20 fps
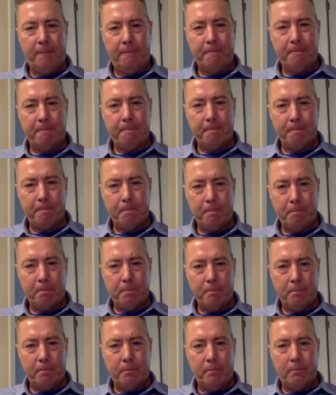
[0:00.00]
rare.
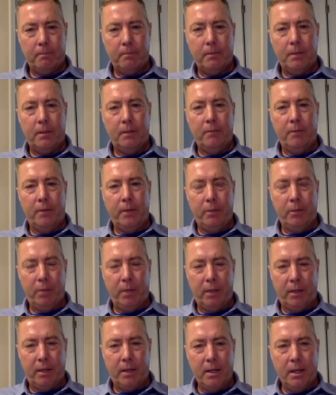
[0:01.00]

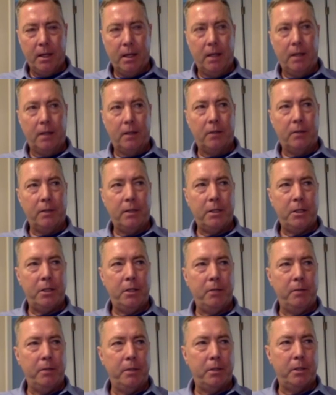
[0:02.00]
Very rare. Another
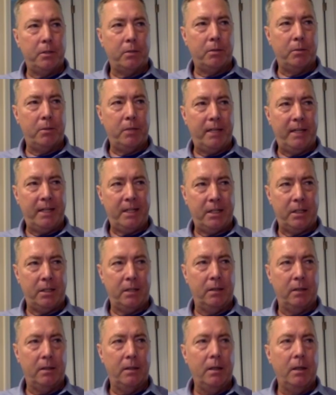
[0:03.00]
issue is the
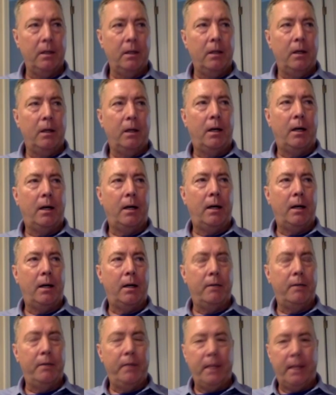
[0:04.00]
rotation
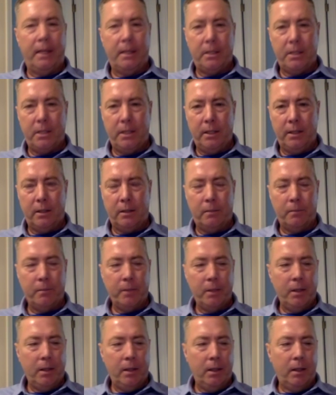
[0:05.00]
uh, of the
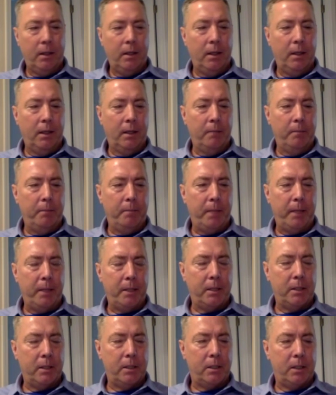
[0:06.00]
ICL in, in
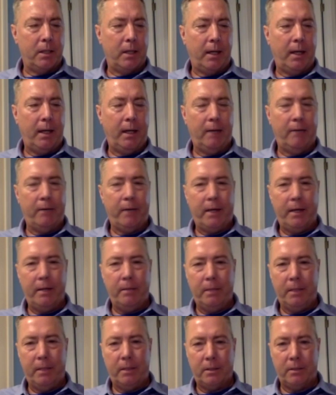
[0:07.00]
patients that have
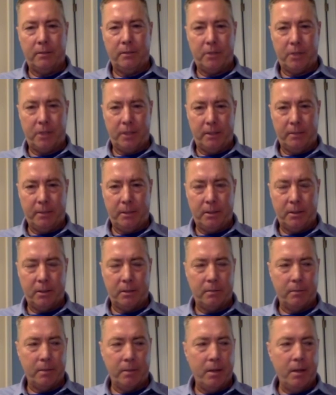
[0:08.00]
high amounts of
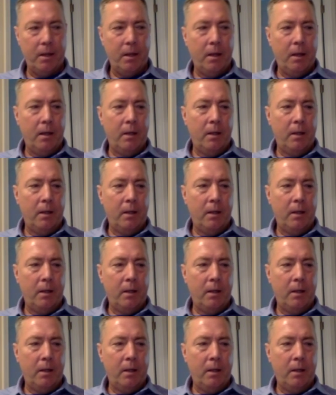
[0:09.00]
astigmatism.